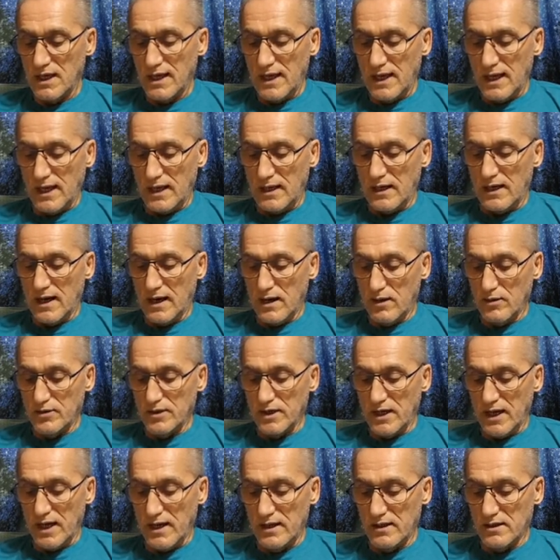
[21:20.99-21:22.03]
and how to
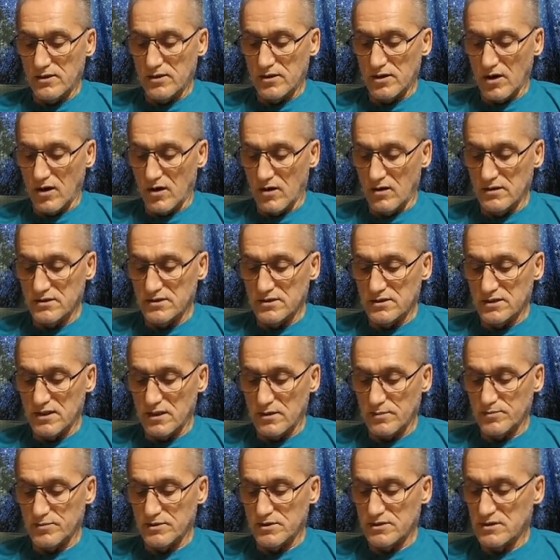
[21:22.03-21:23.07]
enter
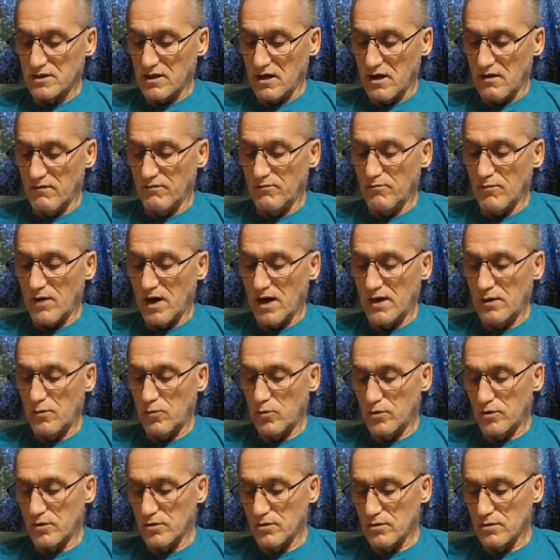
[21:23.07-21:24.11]
concepts of my
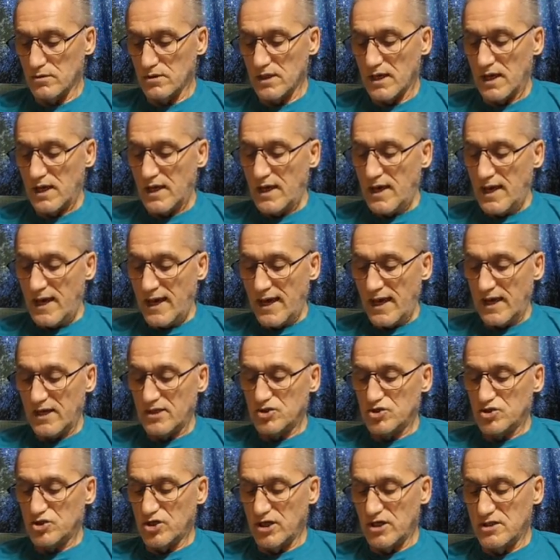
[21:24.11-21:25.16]
world had
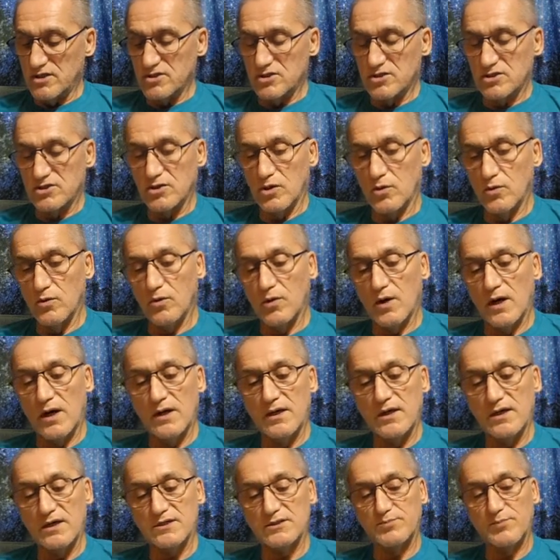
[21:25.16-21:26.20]
changed so
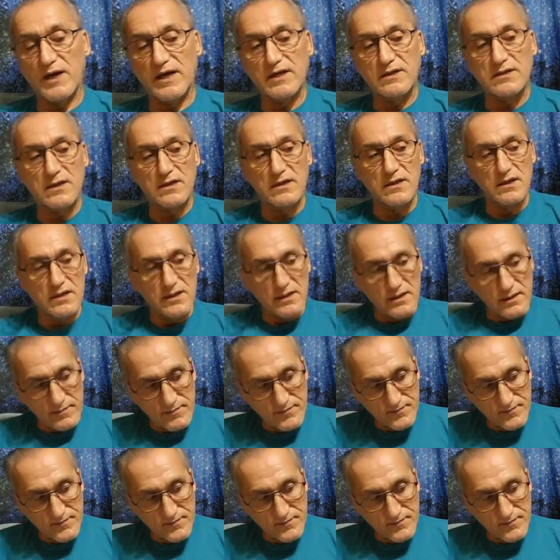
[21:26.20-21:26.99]
unexpectedly.